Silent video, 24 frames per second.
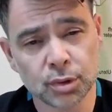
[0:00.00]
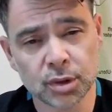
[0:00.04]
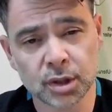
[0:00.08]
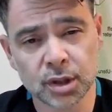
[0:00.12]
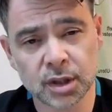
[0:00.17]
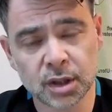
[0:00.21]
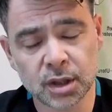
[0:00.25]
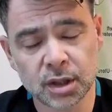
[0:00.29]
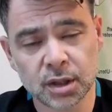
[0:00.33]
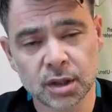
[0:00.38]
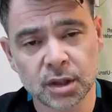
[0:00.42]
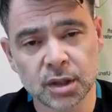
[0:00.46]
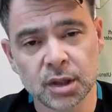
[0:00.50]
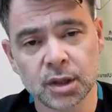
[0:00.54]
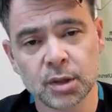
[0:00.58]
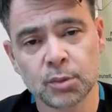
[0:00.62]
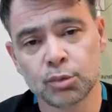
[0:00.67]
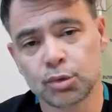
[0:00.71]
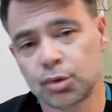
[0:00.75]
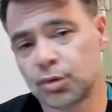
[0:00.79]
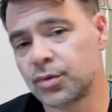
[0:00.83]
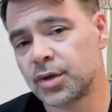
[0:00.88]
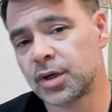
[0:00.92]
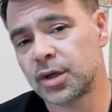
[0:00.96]
you should
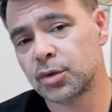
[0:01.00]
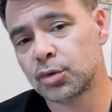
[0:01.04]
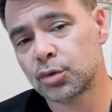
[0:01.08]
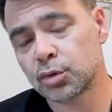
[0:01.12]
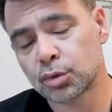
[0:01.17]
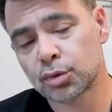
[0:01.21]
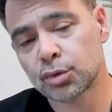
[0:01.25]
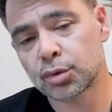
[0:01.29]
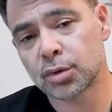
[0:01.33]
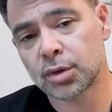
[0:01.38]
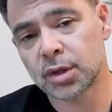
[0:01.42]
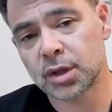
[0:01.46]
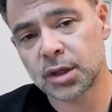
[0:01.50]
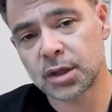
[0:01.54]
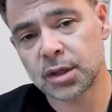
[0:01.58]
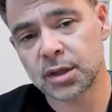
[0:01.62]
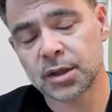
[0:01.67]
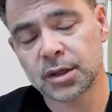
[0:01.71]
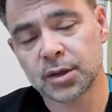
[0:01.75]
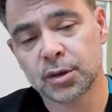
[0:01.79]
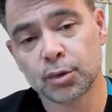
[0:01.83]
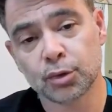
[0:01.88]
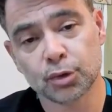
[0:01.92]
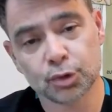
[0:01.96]
definitely talk to the
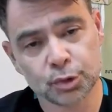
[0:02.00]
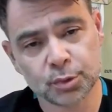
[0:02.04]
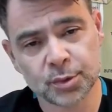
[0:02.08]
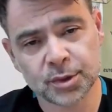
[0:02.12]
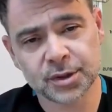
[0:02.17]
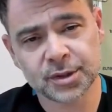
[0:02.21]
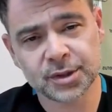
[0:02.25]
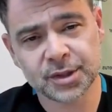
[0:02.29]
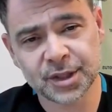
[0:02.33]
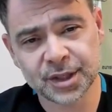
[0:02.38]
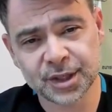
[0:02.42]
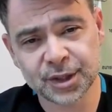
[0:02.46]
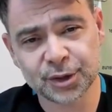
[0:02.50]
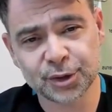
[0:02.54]
doctor who prescribed